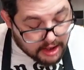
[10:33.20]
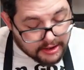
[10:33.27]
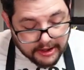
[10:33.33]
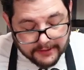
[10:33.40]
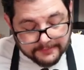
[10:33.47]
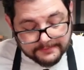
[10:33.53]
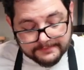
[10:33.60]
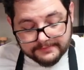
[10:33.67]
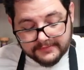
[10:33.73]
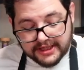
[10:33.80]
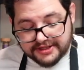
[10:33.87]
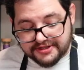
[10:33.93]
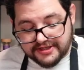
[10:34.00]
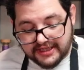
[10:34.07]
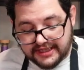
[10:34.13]
No,
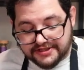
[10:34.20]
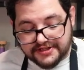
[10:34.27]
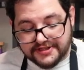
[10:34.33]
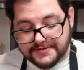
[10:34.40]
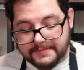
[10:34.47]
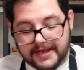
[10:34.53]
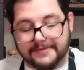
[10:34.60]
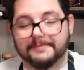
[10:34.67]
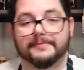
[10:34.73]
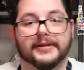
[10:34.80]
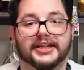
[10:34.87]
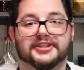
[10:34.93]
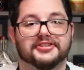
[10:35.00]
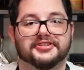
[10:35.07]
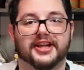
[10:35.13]
that's just bad.
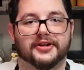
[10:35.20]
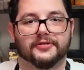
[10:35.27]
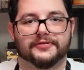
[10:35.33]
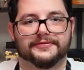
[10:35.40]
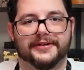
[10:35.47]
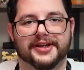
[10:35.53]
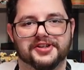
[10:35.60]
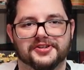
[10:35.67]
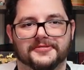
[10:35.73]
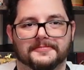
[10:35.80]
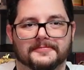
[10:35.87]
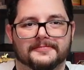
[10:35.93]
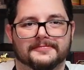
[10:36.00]
It does not old fashioned.